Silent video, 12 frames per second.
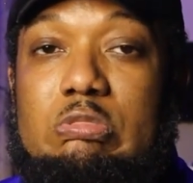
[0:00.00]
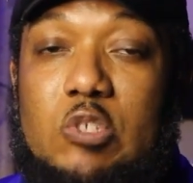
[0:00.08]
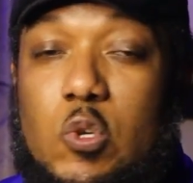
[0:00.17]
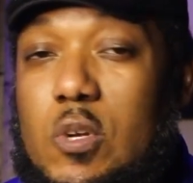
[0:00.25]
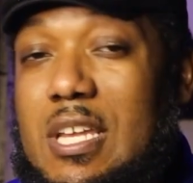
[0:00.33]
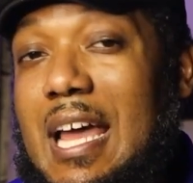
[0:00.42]

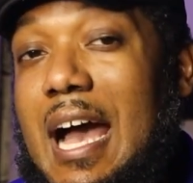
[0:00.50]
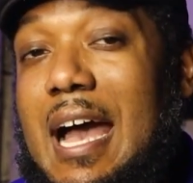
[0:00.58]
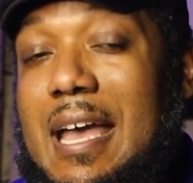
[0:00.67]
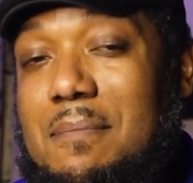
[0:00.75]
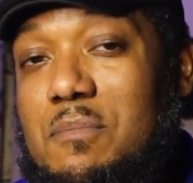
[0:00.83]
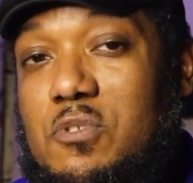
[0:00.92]

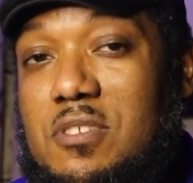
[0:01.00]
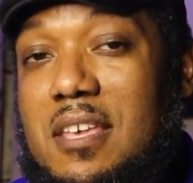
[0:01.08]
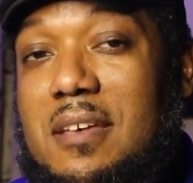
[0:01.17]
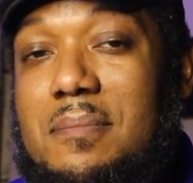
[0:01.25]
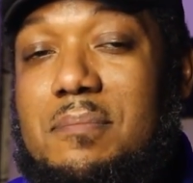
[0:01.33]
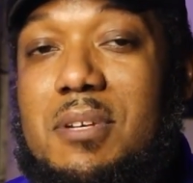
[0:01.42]
Guggenheim
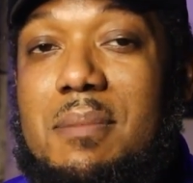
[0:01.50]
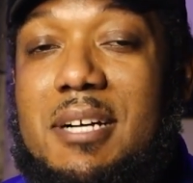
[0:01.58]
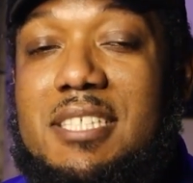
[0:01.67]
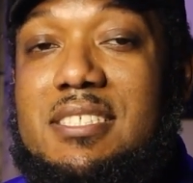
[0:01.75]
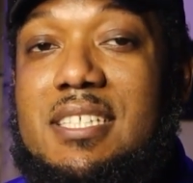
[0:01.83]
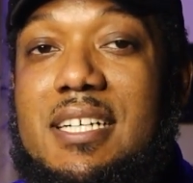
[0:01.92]
Museum, pretty much.